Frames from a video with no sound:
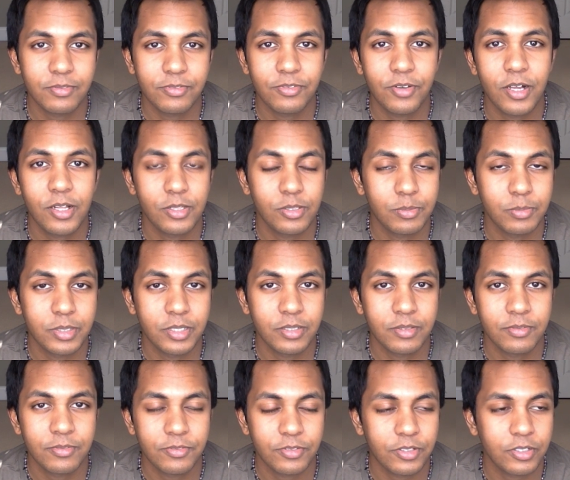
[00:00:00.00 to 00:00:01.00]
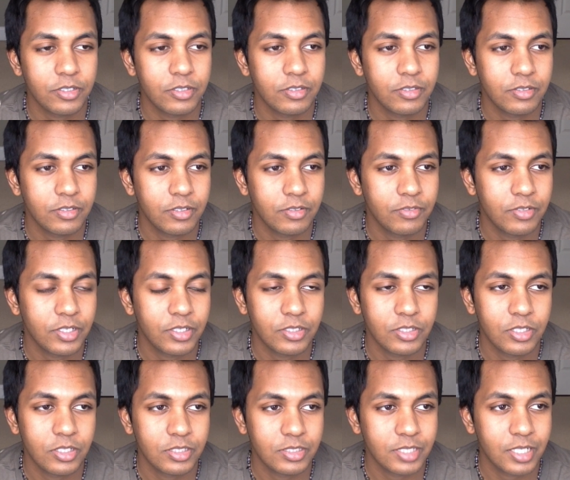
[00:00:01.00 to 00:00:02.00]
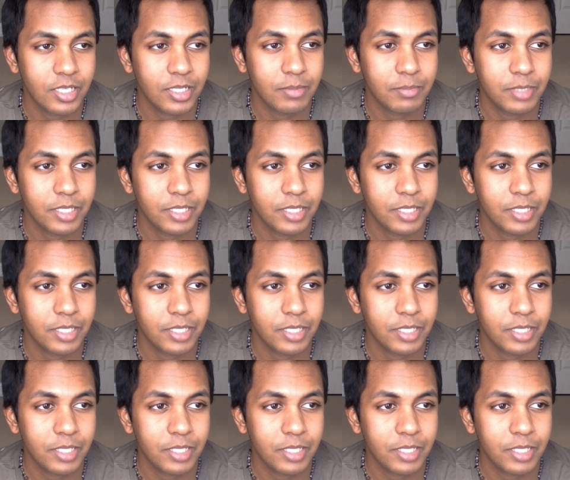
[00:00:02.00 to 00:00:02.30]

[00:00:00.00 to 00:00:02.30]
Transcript: follow me for a very long time